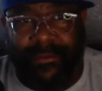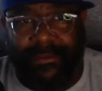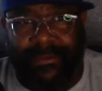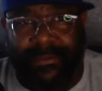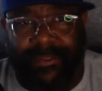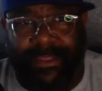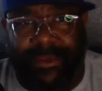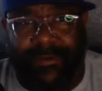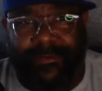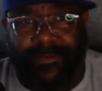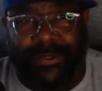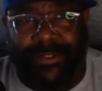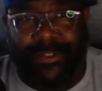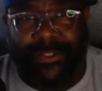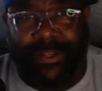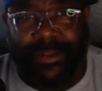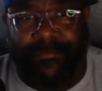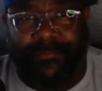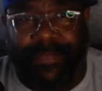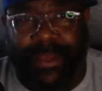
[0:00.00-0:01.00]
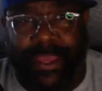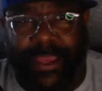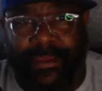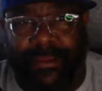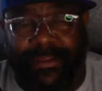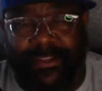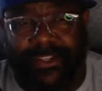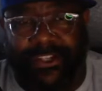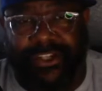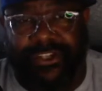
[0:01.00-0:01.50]
there wasn't a
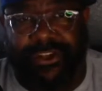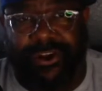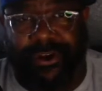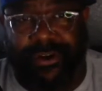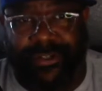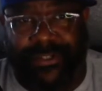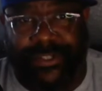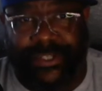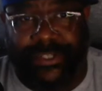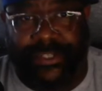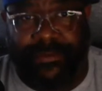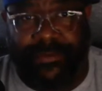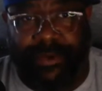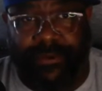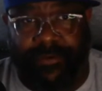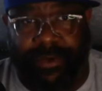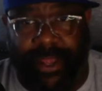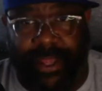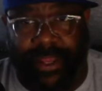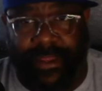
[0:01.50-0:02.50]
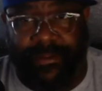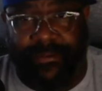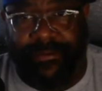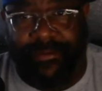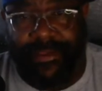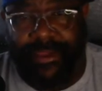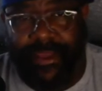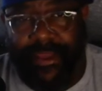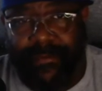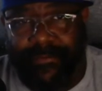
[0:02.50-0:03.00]
big star system in ratings,
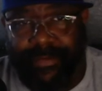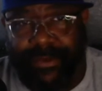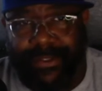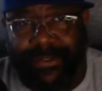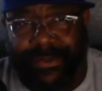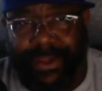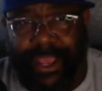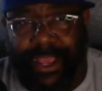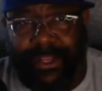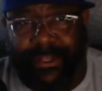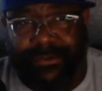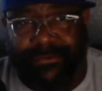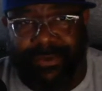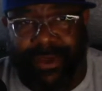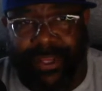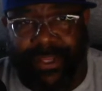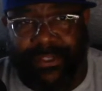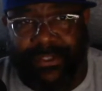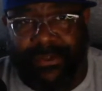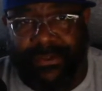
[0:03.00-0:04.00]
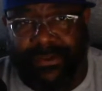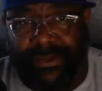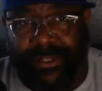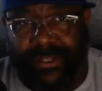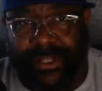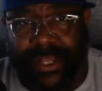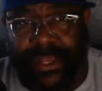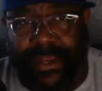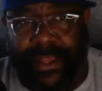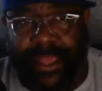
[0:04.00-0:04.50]
but you had your ratings through the
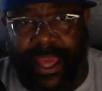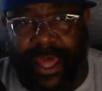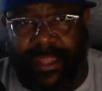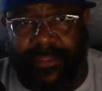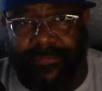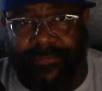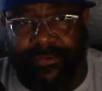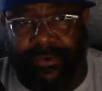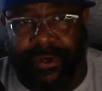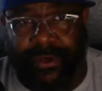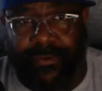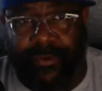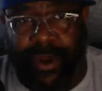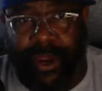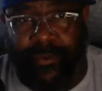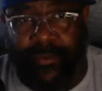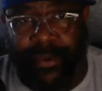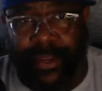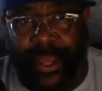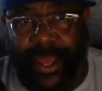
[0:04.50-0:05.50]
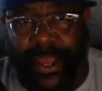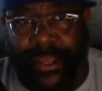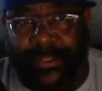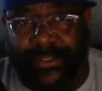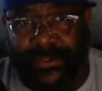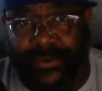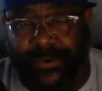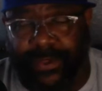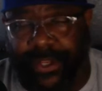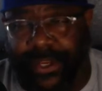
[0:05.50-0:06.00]
state of California where I went to high
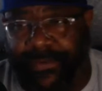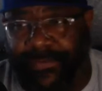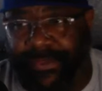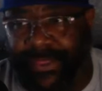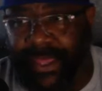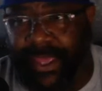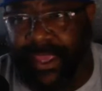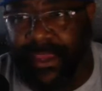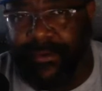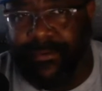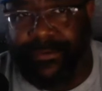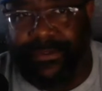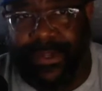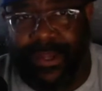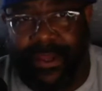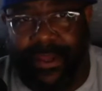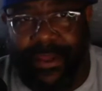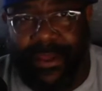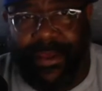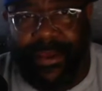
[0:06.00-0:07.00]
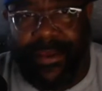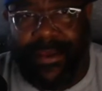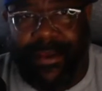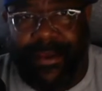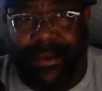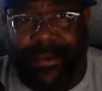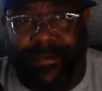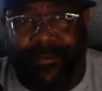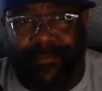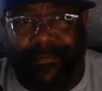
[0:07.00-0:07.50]
school and everything else.
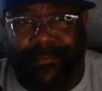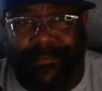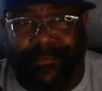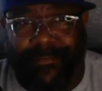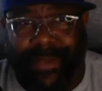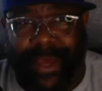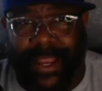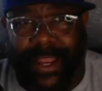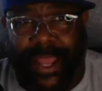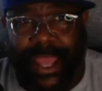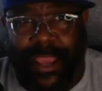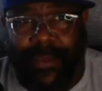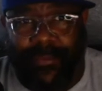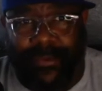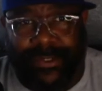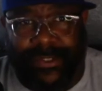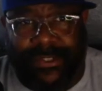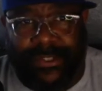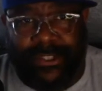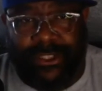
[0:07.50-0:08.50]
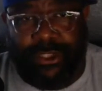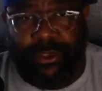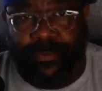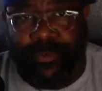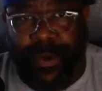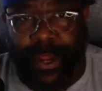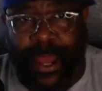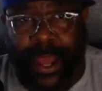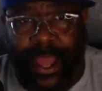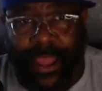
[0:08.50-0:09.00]
My name wasn't
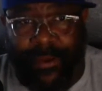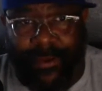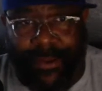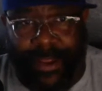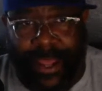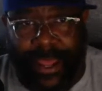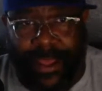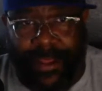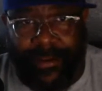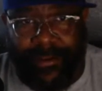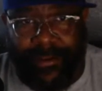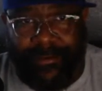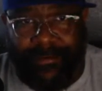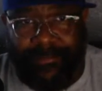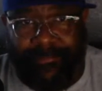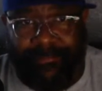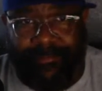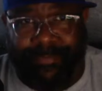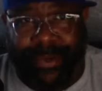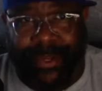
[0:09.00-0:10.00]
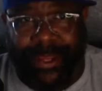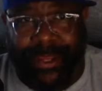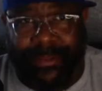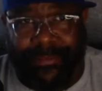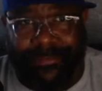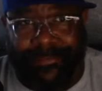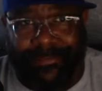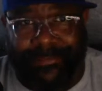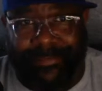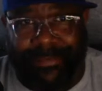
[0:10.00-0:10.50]
super high on that, but
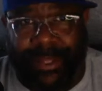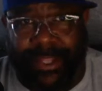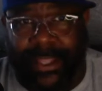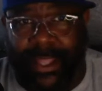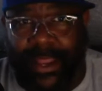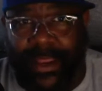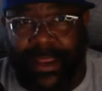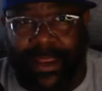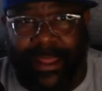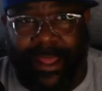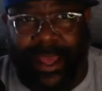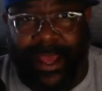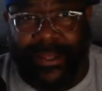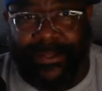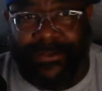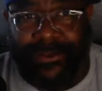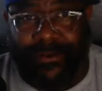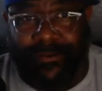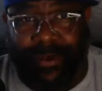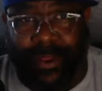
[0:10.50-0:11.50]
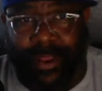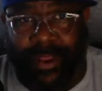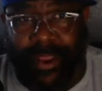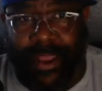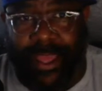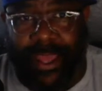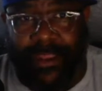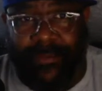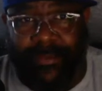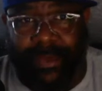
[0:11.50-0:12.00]
a lot of the guys are rated
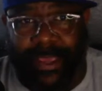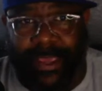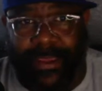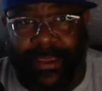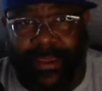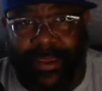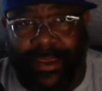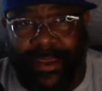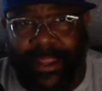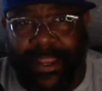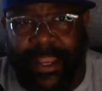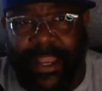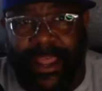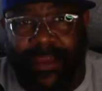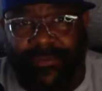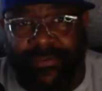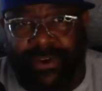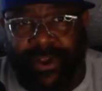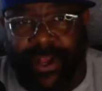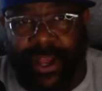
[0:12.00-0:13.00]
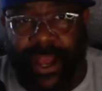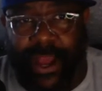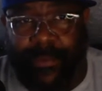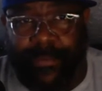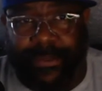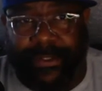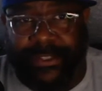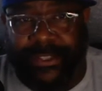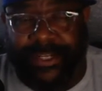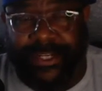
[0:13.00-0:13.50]
ahead of me never
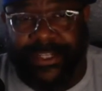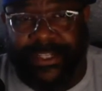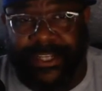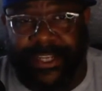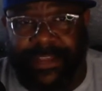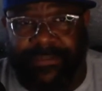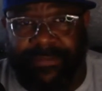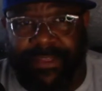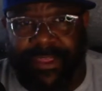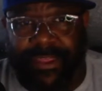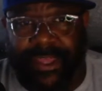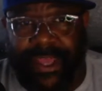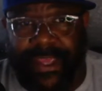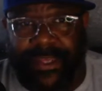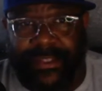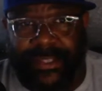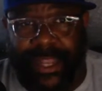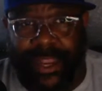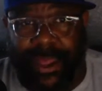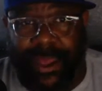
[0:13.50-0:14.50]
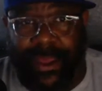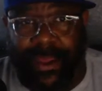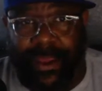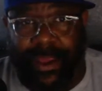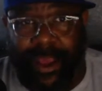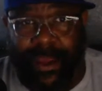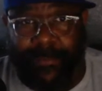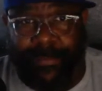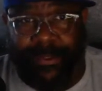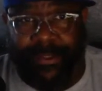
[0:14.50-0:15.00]
accomplished and achieved the things that I
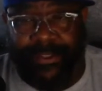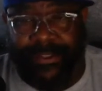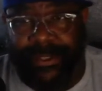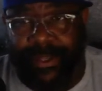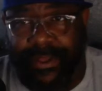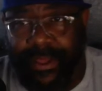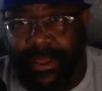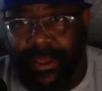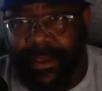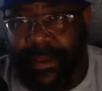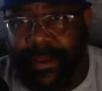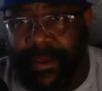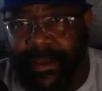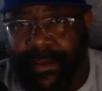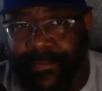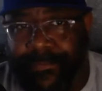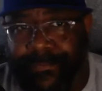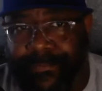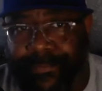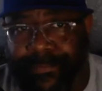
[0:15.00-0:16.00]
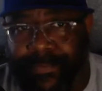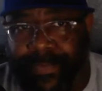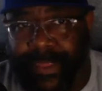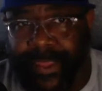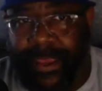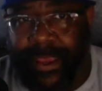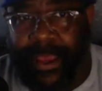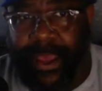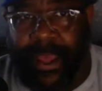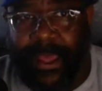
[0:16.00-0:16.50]
accomplished. Um,
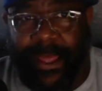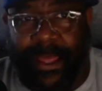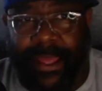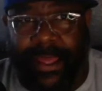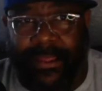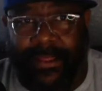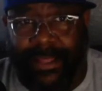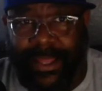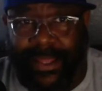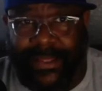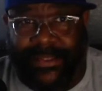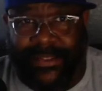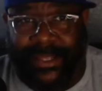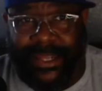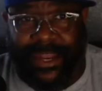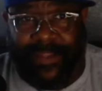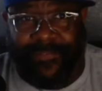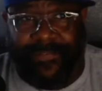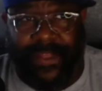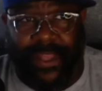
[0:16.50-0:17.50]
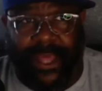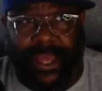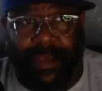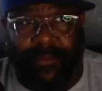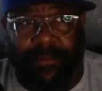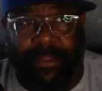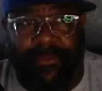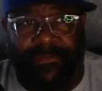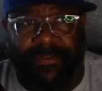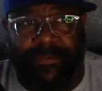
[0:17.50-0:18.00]
like I said, I feel like
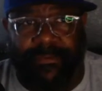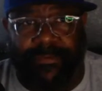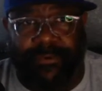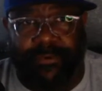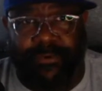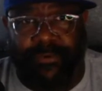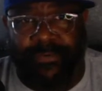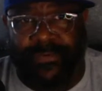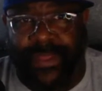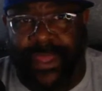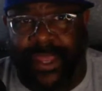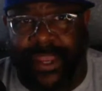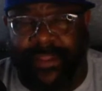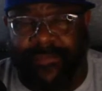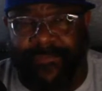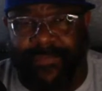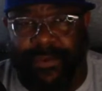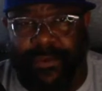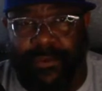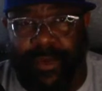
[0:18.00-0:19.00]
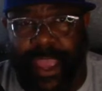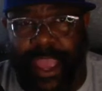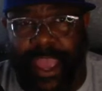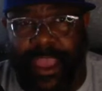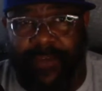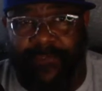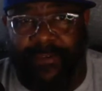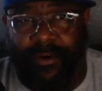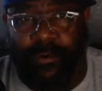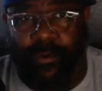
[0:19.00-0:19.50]
I'm living proof that if you
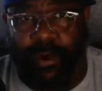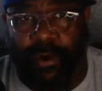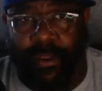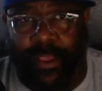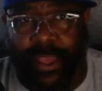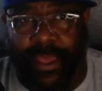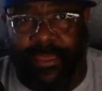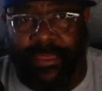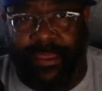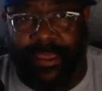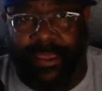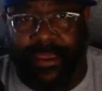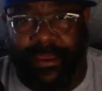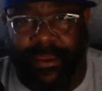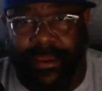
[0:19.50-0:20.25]
have a work ethic